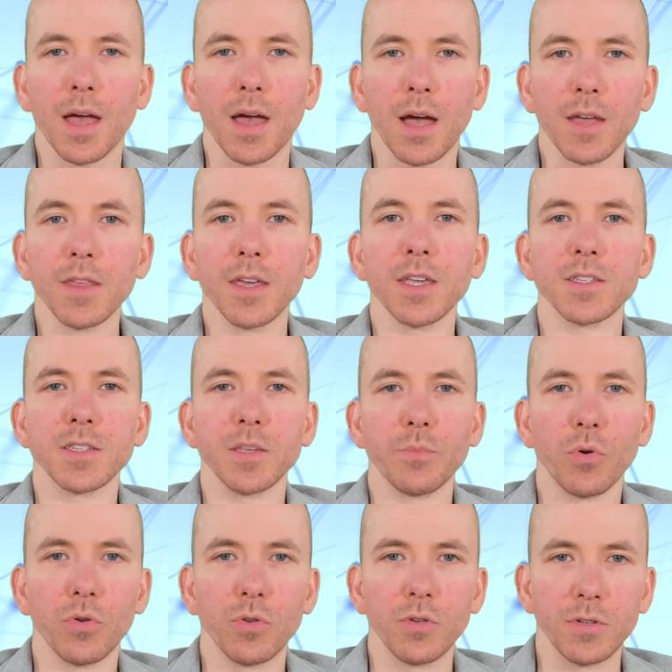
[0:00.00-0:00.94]
I think it's
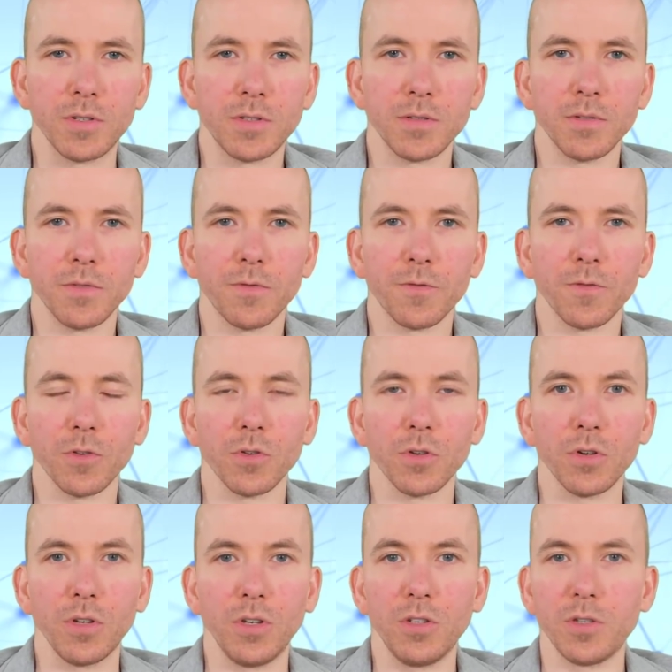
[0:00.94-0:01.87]
important
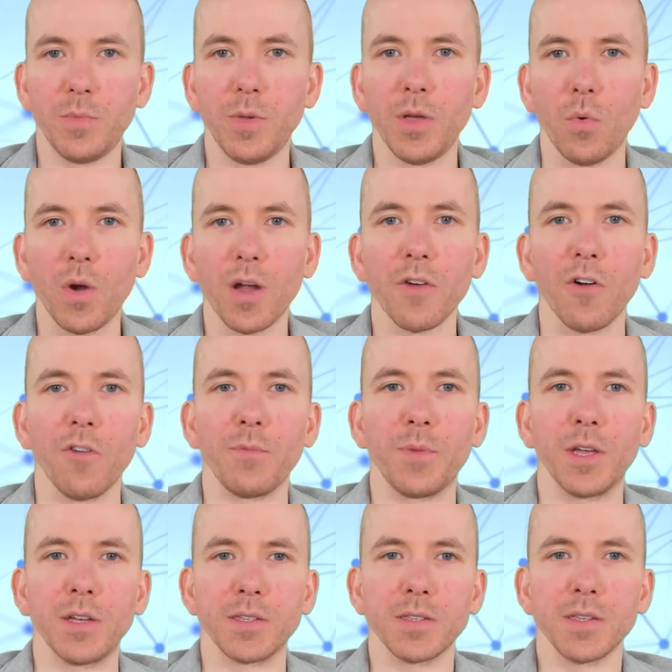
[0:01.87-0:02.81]
for you to be aware of,
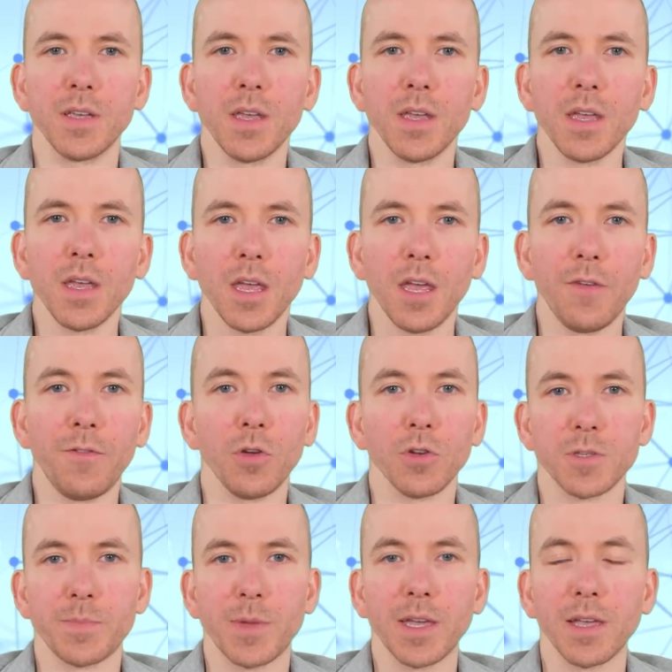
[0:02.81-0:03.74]
because if
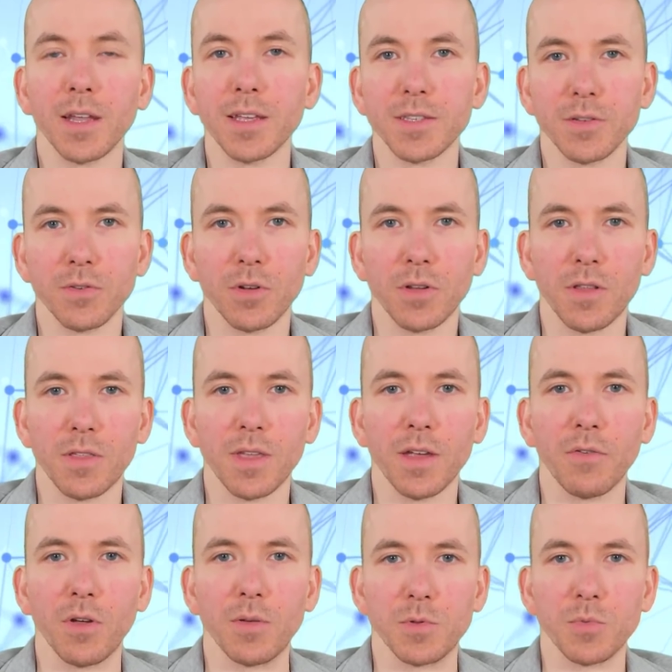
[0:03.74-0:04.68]
you're speculating on
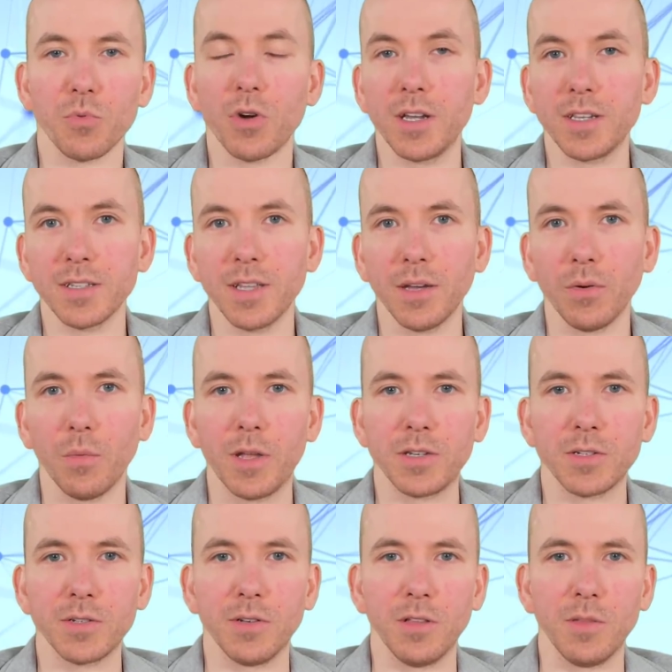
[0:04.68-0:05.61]
Ethereum's price, like we
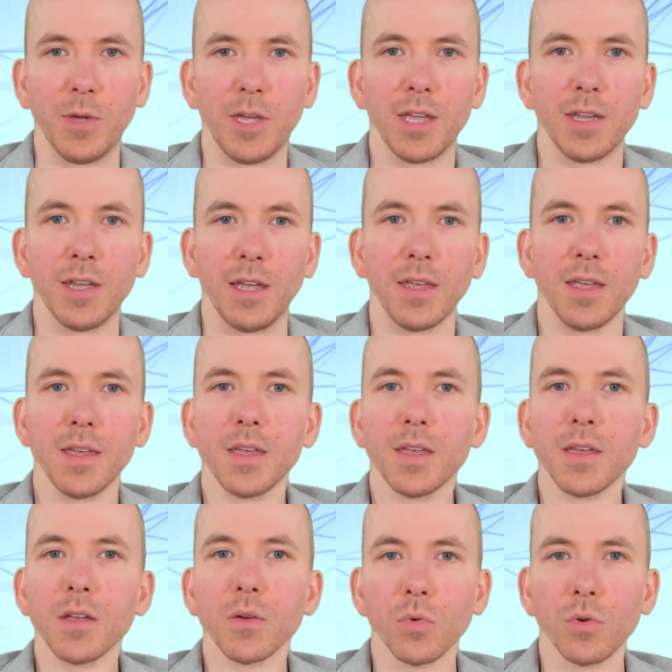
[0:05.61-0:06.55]
mentioned at the beginning,
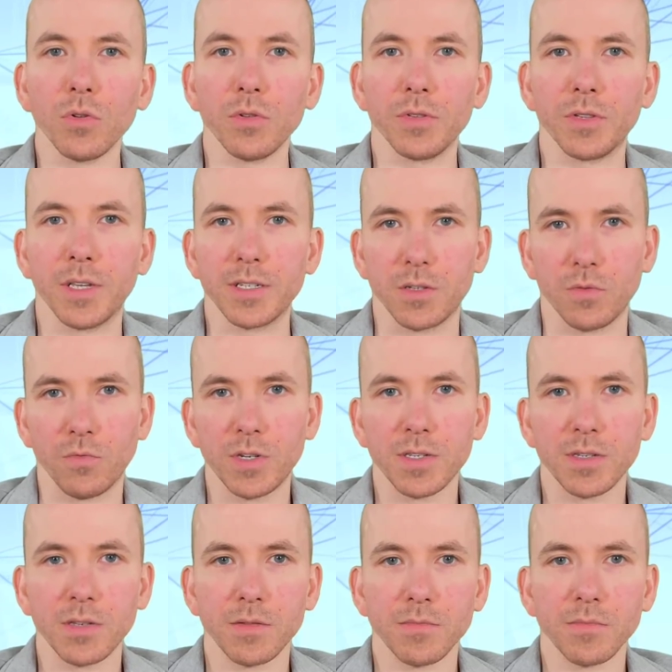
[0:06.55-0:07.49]
well, there's a
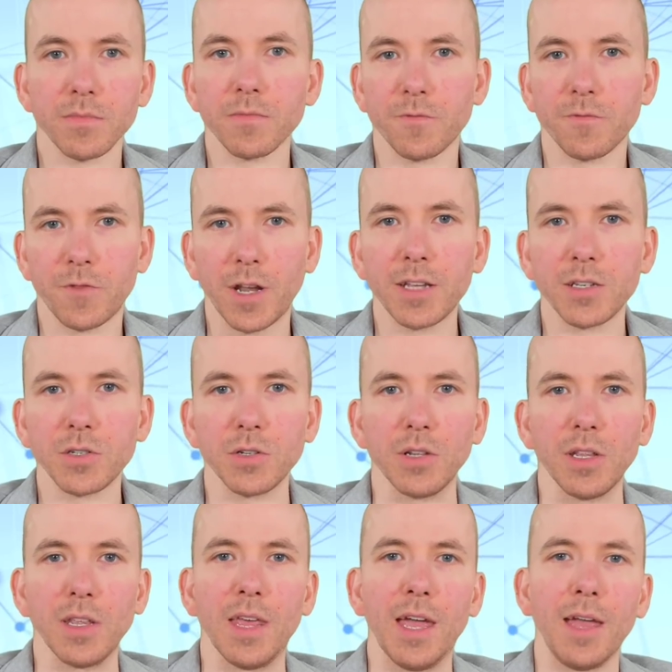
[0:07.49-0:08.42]
risk
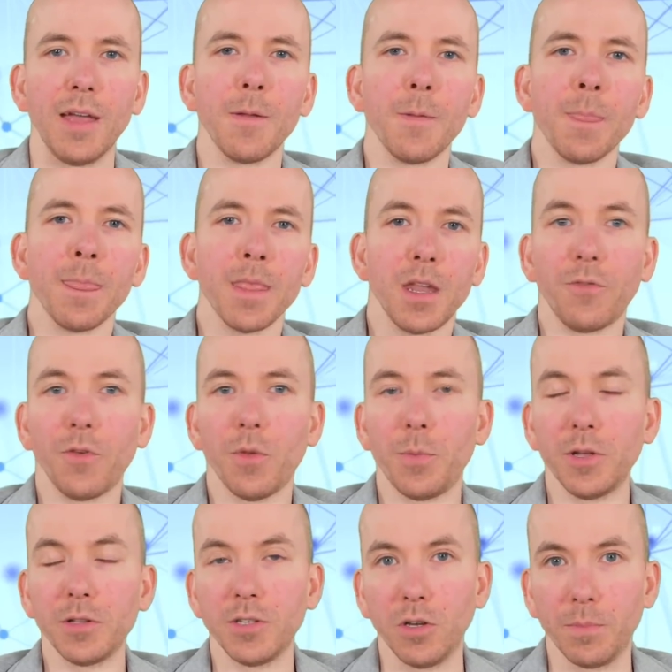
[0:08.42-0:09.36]
financially there. And if
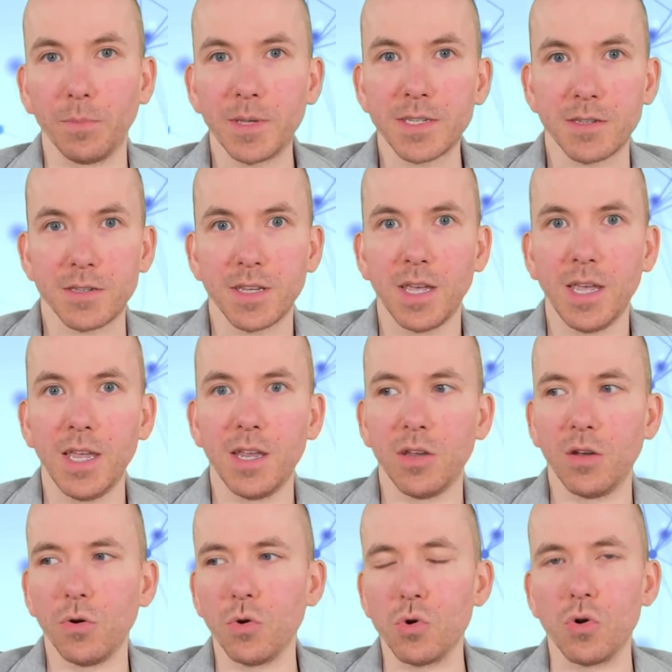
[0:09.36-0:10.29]
you're building your business
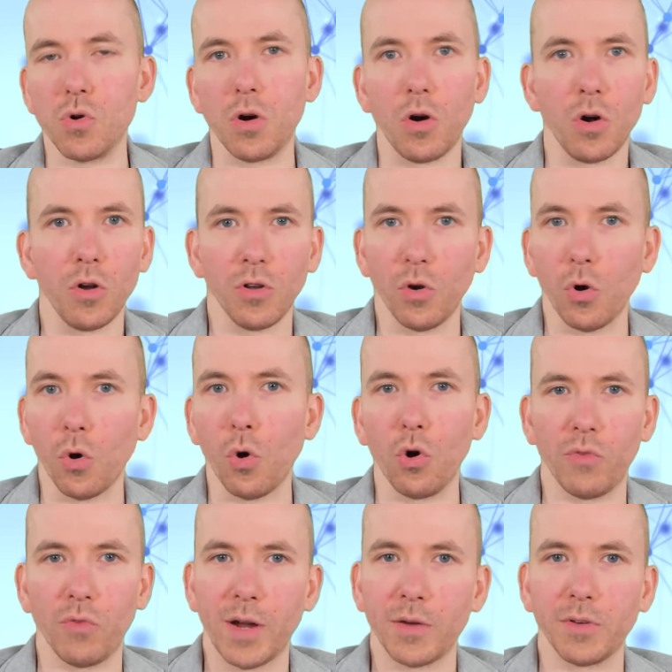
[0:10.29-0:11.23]
in or on
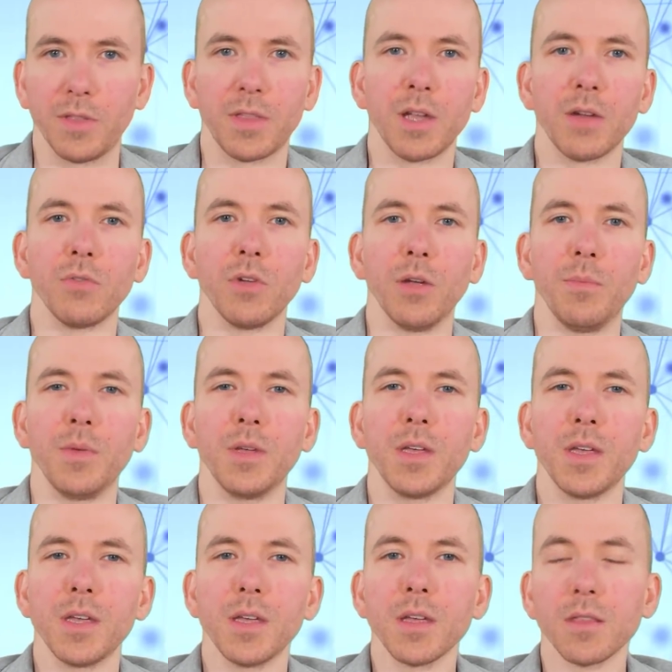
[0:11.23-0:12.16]
or around Ethereum,
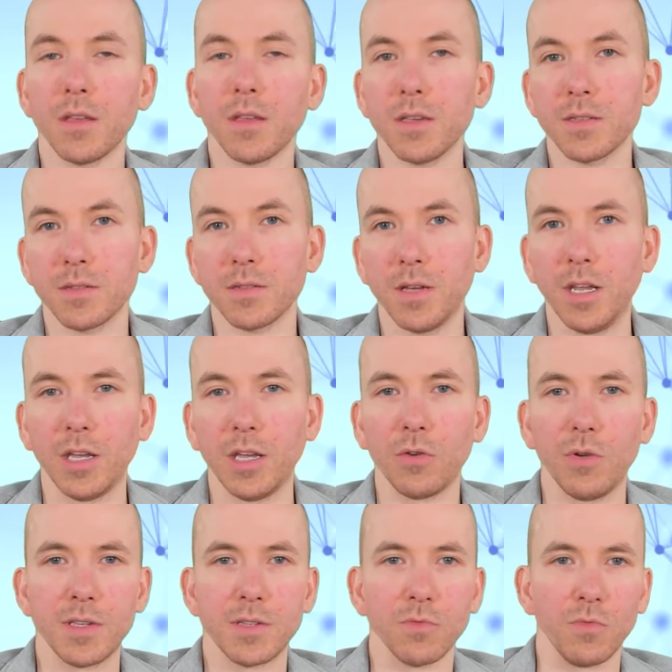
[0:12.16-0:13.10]
there's an
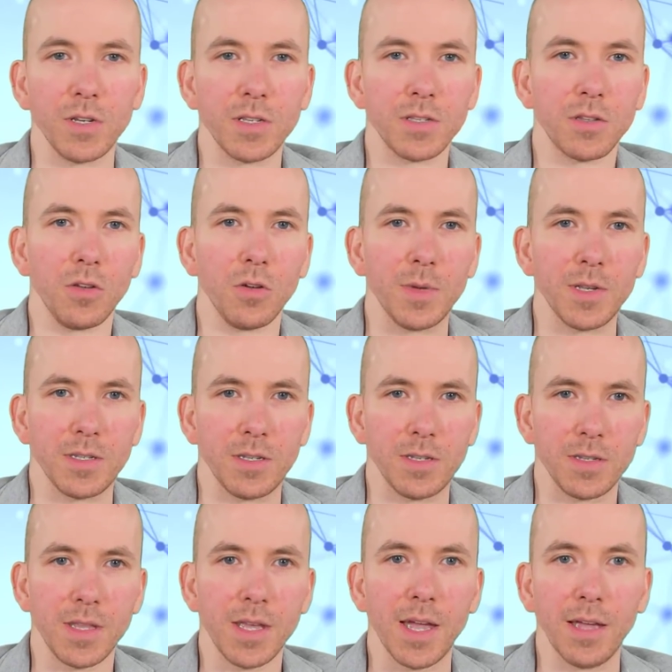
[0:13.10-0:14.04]
increased risk to your
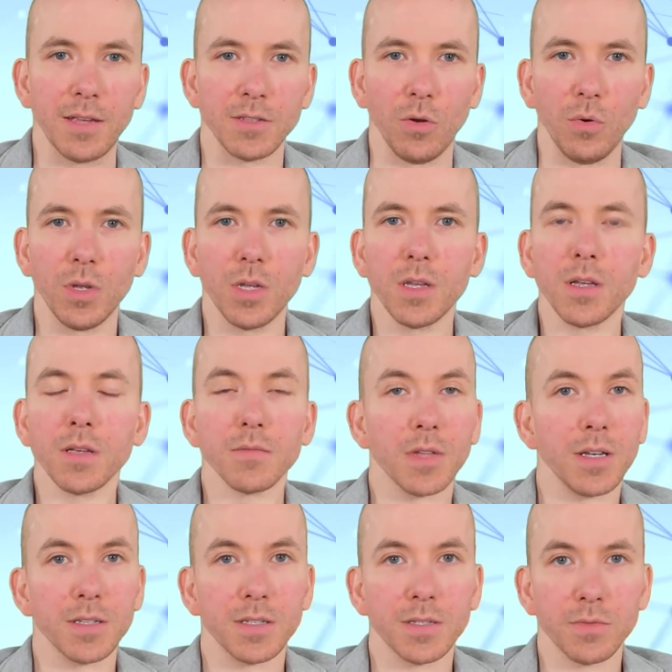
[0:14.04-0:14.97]
business there. So
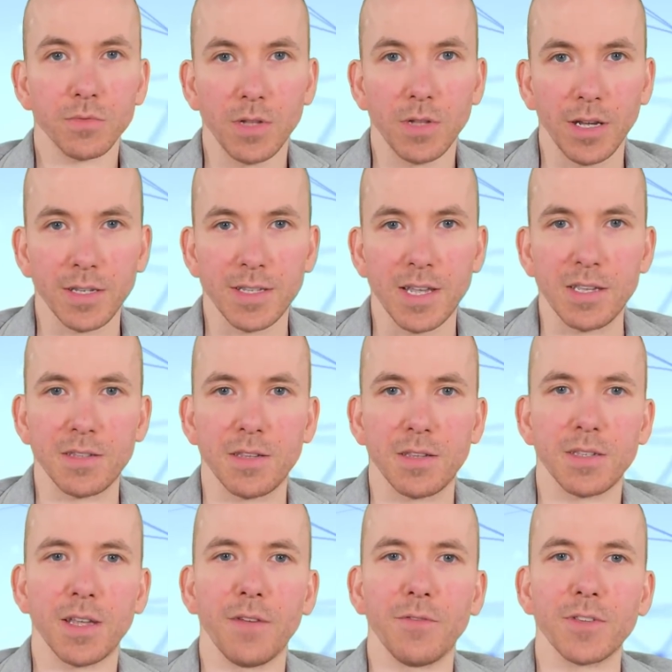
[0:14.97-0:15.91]
that's, like I said, it's
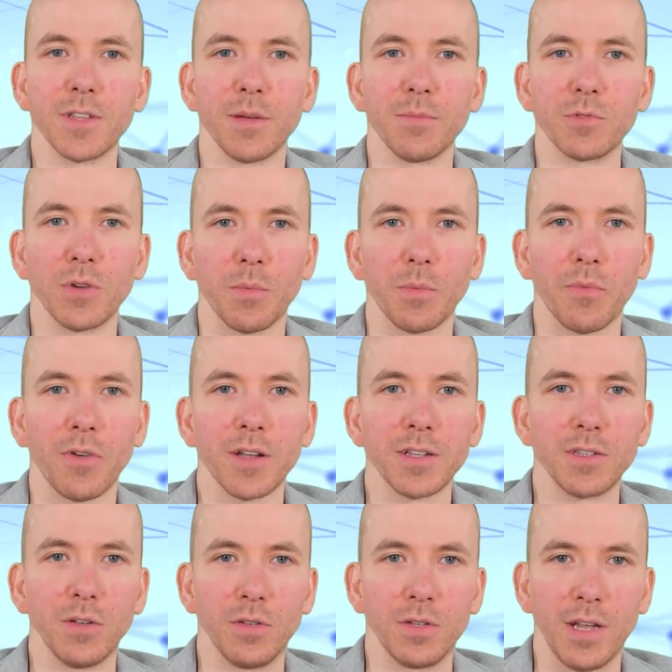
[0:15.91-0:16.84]
the service I'm trying to
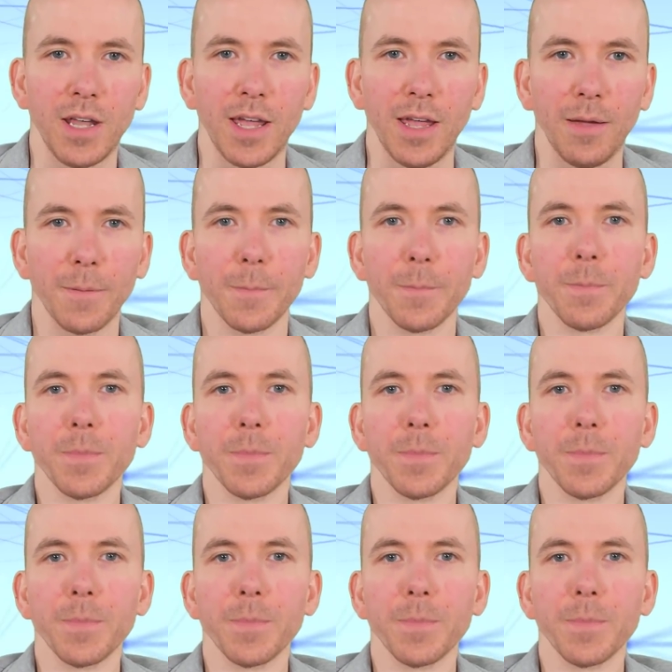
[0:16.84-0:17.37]
provide to you today.